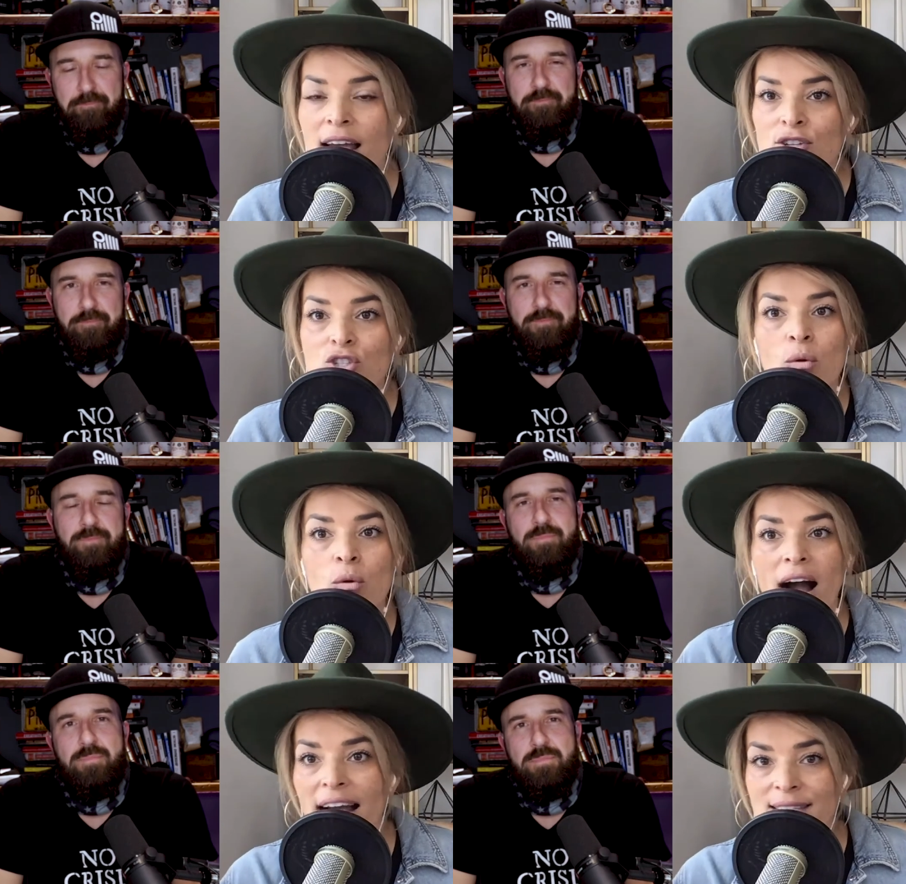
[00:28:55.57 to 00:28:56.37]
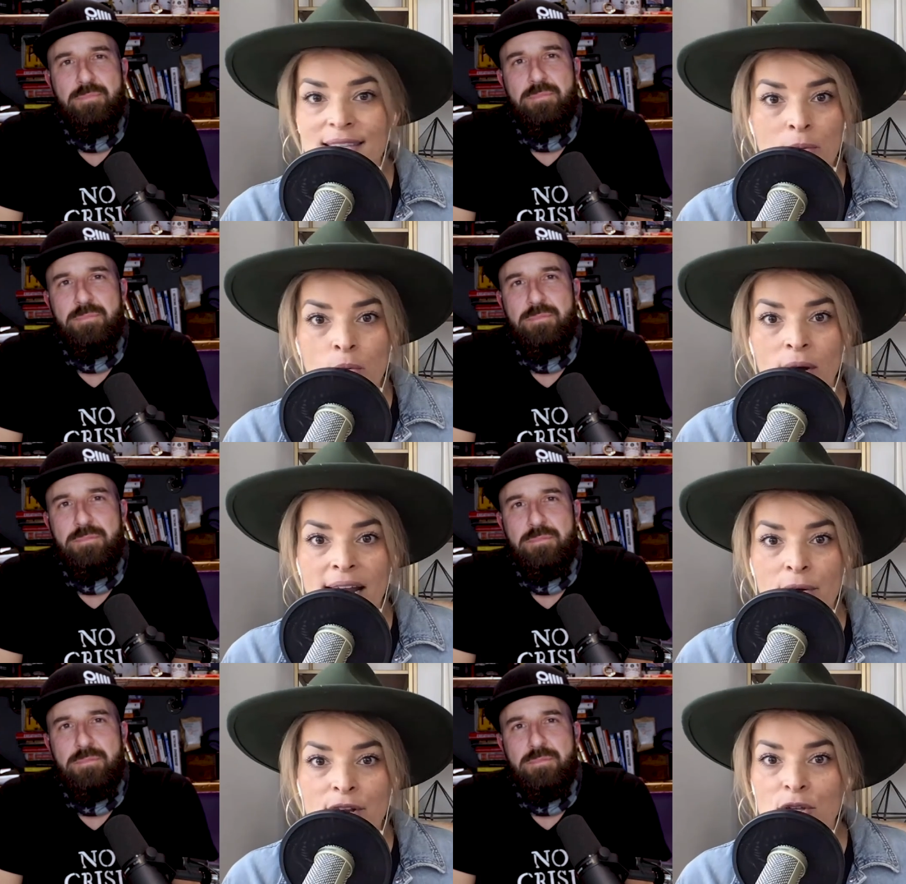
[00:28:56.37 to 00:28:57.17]
Speaker 1: So I set up a one
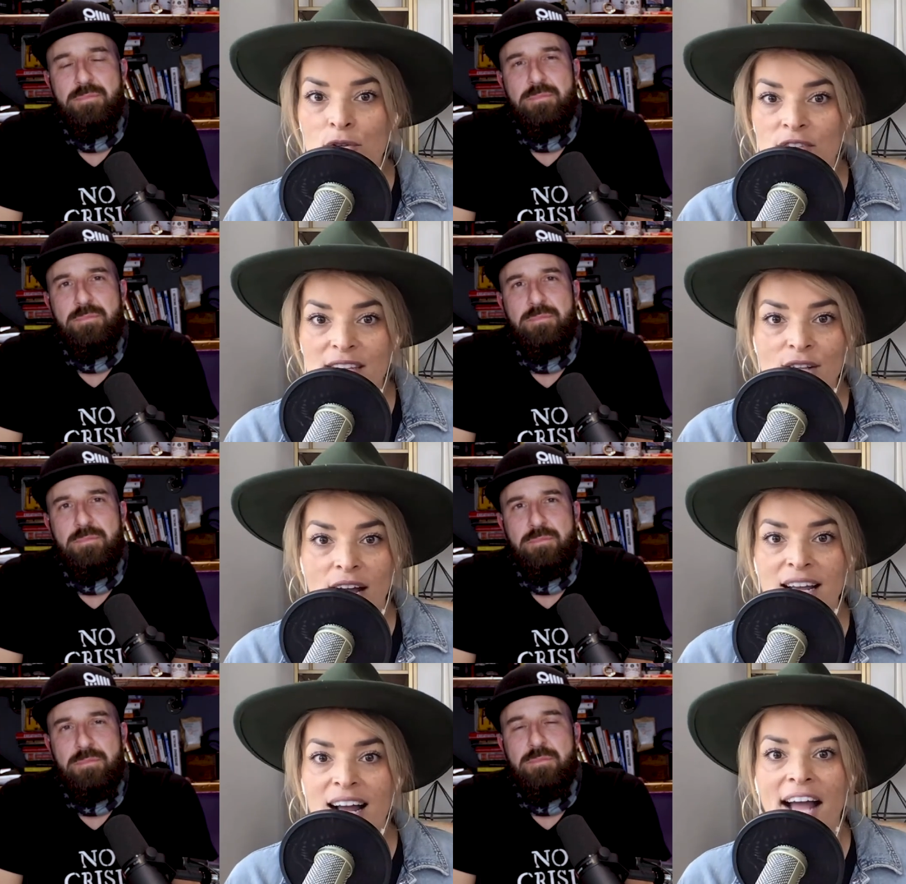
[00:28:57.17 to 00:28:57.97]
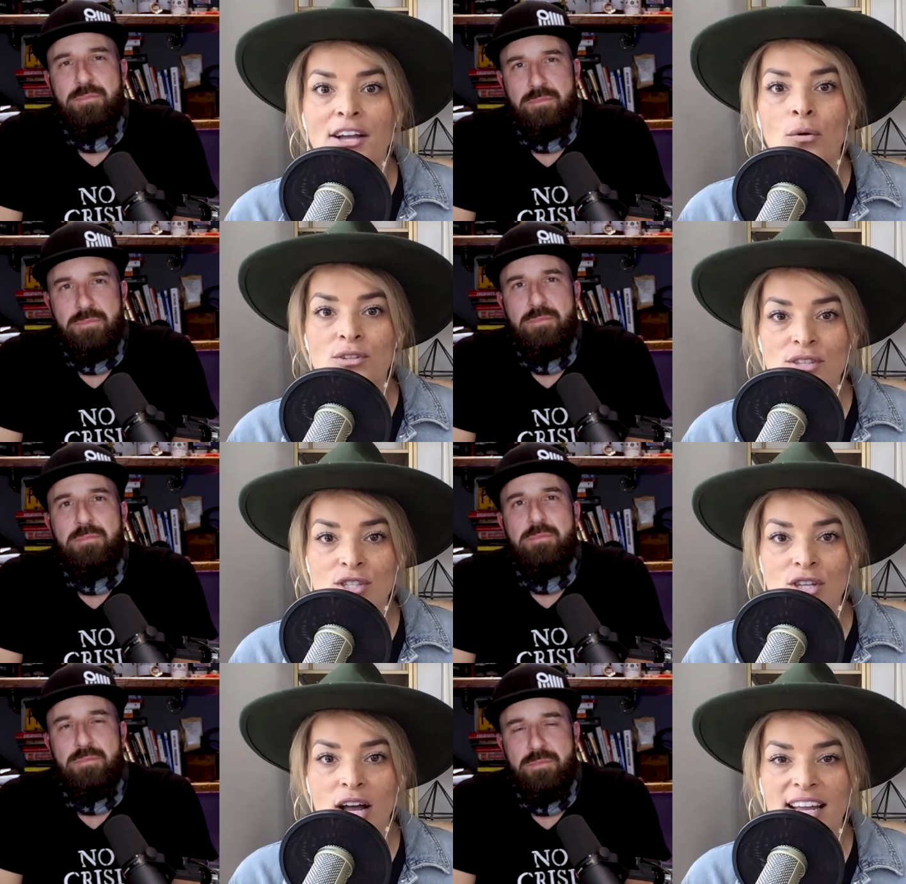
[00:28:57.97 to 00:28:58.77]
hour UV sauna. I go into the
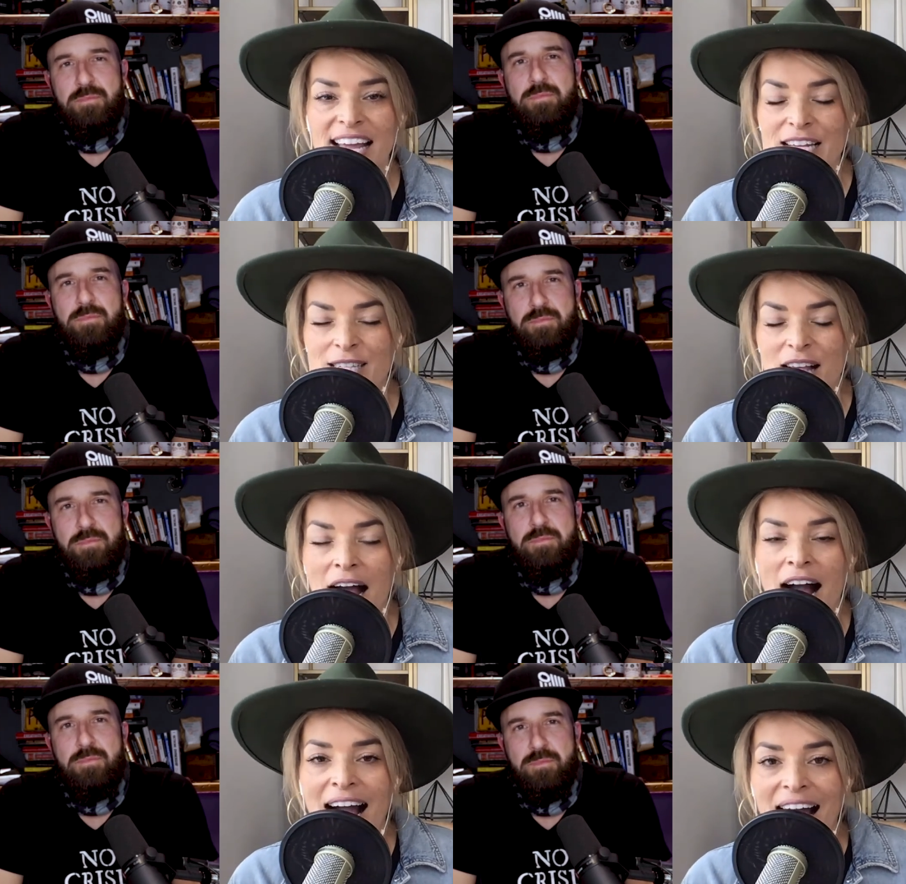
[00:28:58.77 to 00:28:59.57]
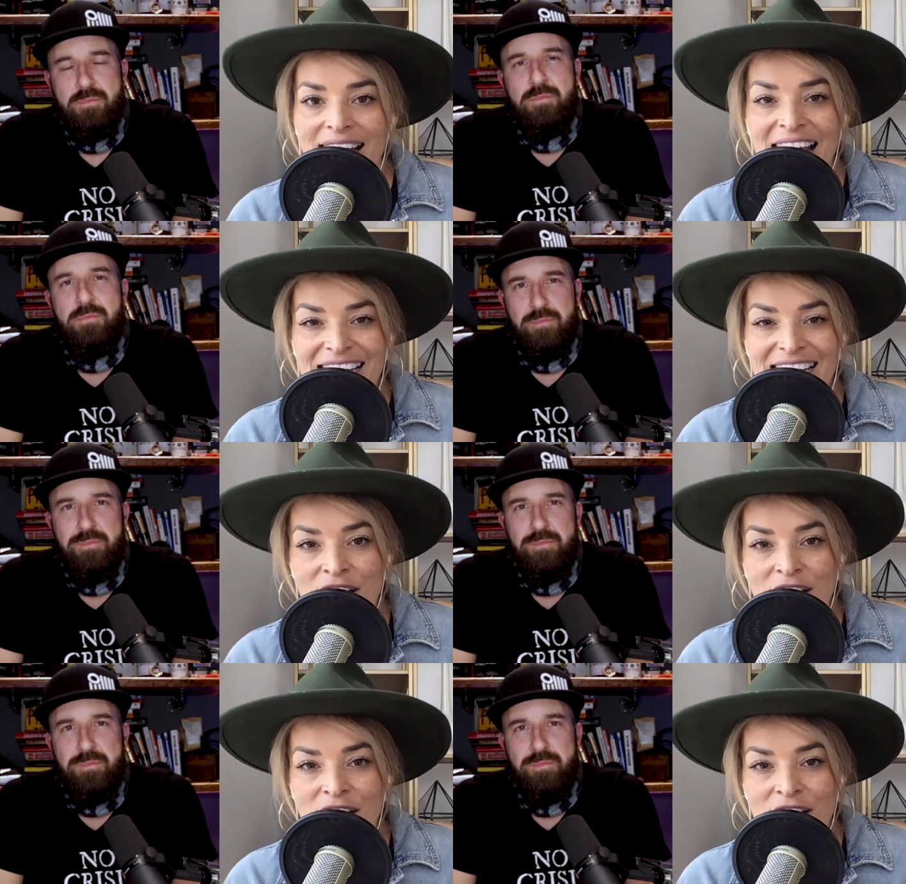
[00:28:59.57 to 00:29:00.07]
sauna. It's hot. Mm-hmm. It's